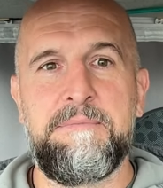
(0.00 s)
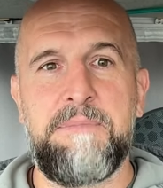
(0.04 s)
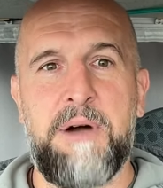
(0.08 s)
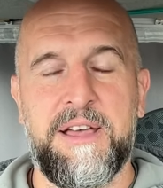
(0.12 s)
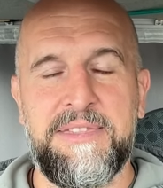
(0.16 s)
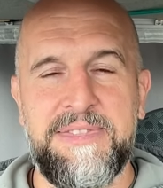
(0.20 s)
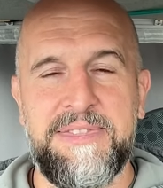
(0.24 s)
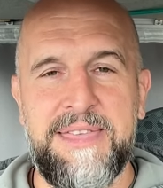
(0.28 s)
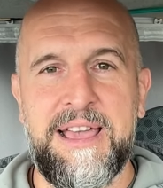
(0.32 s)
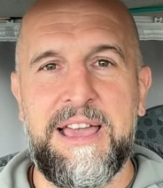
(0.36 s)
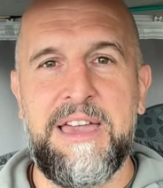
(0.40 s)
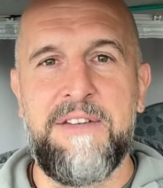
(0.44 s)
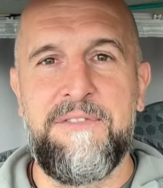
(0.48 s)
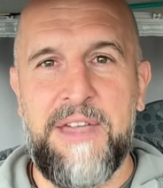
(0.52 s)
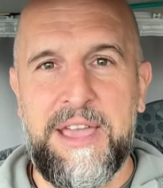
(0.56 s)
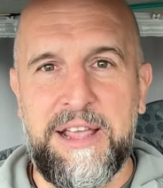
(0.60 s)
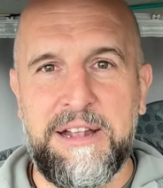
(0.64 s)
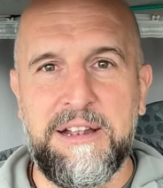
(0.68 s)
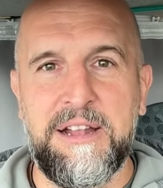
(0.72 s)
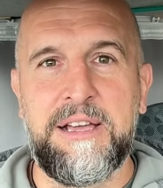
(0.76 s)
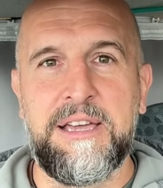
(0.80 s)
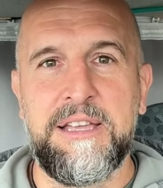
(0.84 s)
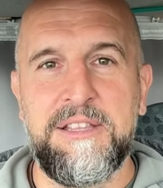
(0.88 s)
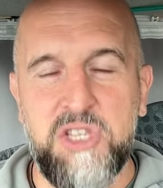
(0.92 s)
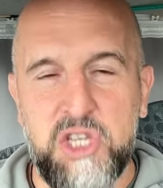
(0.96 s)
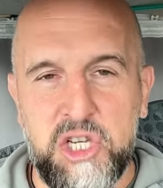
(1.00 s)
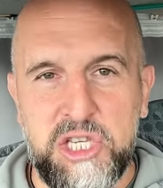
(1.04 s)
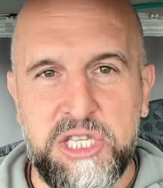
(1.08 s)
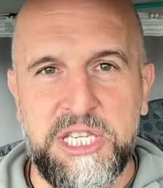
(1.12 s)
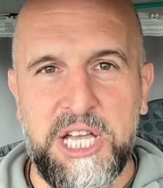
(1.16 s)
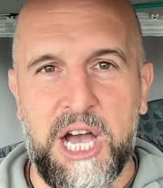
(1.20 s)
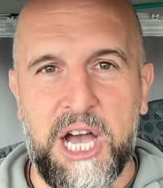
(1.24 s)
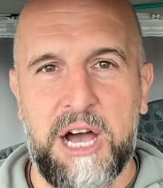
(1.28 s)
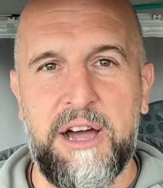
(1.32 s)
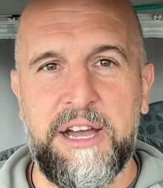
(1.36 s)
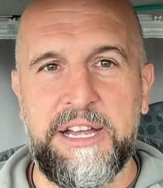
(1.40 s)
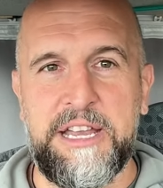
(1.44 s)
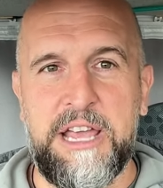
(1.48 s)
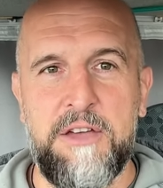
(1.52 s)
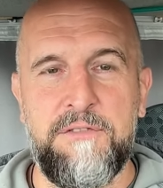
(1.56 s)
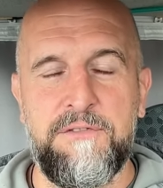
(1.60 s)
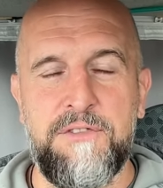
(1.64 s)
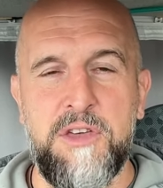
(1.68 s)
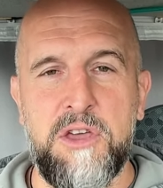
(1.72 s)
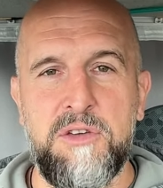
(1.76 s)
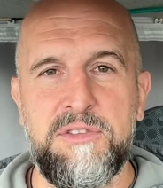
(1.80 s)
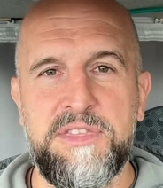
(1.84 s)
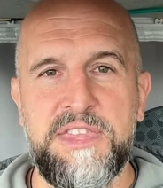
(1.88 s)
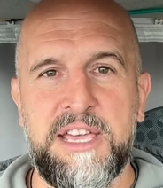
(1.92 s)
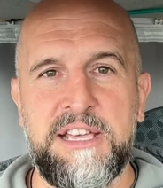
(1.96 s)
But I think if England can just tidy a
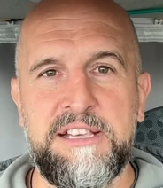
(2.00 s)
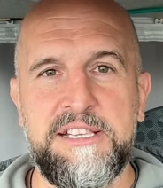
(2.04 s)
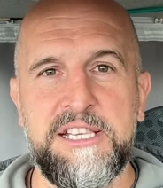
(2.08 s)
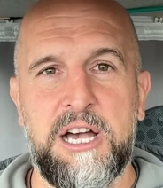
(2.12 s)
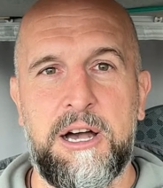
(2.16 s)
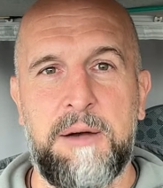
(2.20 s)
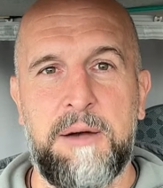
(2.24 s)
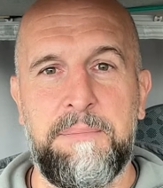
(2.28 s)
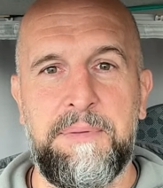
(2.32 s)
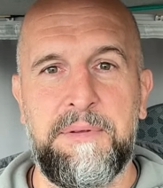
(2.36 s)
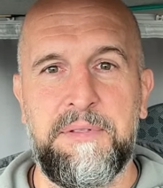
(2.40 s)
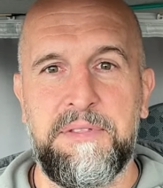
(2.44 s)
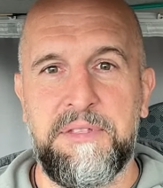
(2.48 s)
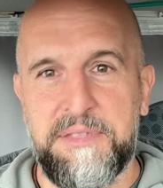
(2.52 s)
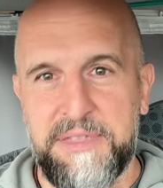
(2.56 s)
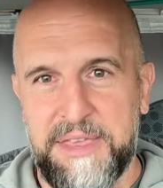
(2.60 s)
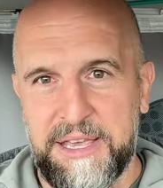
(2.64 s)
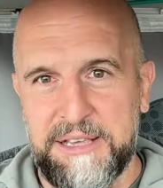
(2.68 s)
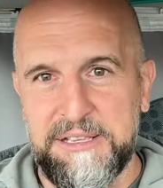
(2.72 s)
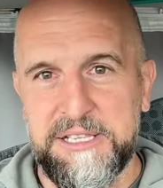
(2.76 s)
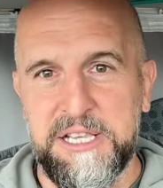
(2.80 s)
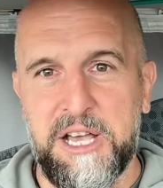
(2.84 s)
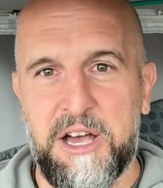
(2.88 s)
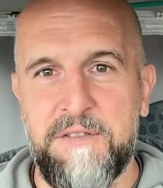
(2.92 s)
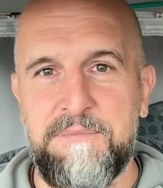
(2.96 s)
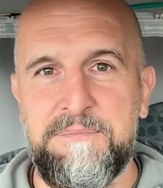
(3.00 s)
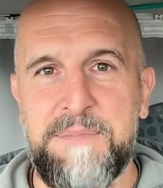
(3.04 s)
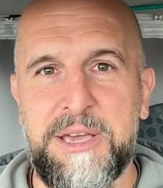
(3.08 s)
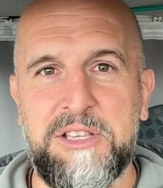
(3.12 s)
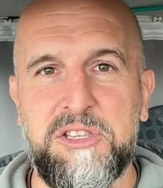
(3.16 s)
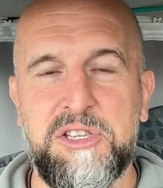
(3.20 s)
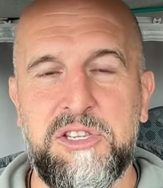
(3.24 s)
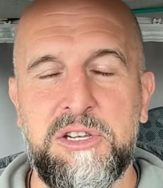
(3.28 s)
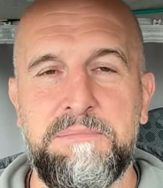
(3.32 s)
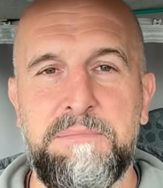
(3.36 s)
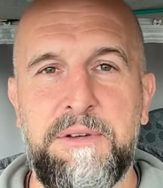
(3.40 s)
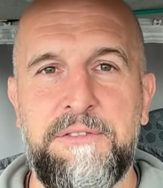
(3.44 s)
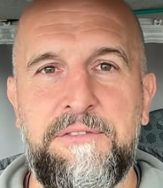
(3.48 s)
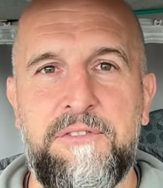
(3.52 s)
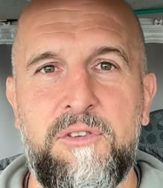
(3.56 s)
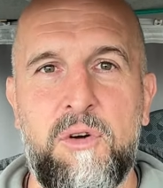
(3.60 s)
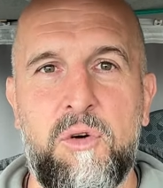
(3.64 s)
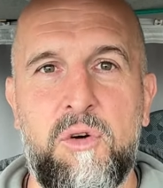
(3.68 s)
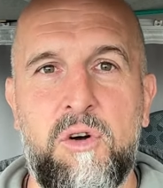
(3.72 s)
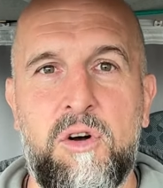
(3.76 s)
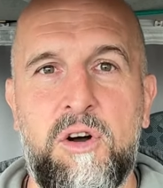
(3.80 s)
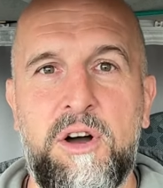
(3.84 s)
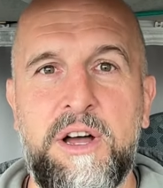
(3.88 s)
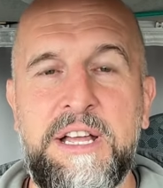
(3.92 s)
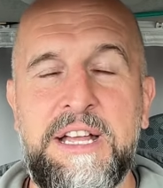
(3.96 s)
few things up, things that I've mentioned
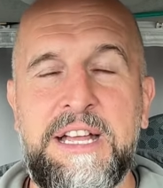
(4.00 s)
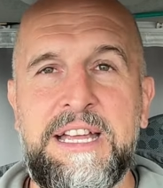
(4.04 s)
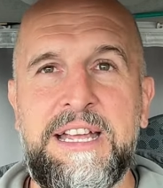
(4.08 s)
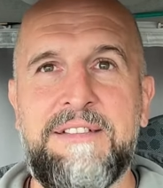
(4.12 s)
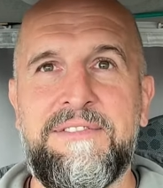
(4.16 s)
before,